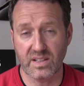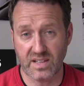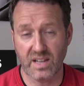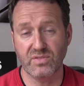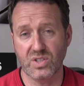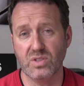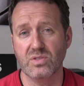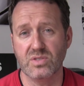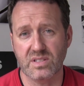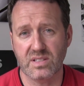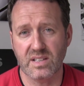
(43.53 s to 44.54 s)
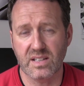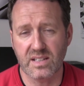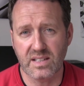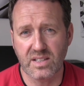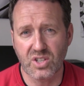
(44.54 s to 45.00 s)
I've used
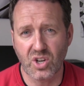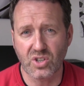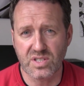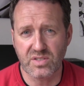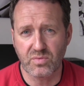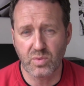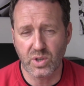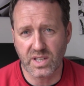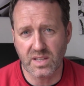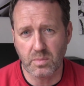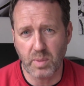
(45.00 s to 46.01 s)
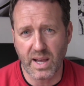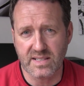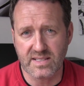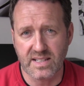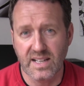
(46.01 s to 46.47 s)
in cognitive work in the
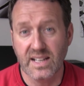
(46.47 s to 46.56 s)
past,